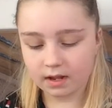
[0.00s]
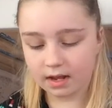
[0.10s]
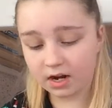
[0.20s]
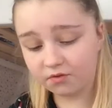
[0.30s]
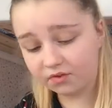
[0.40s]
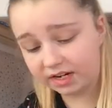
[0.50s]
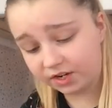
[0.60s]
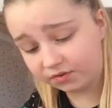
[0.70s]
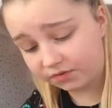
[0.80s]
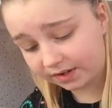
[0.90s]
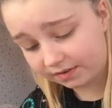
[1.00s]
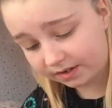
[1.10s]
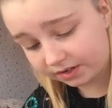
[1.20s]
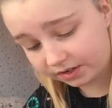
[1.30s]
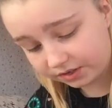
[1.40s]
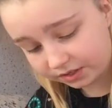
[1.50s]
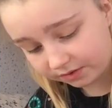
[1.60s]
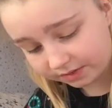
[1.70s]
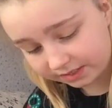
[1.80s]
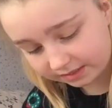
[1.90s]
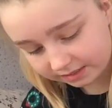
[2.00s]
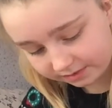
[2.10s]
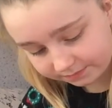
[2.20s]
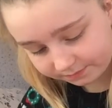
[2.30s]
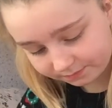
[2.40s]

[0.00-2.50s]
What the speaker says: and I really love it. It's so snazzy.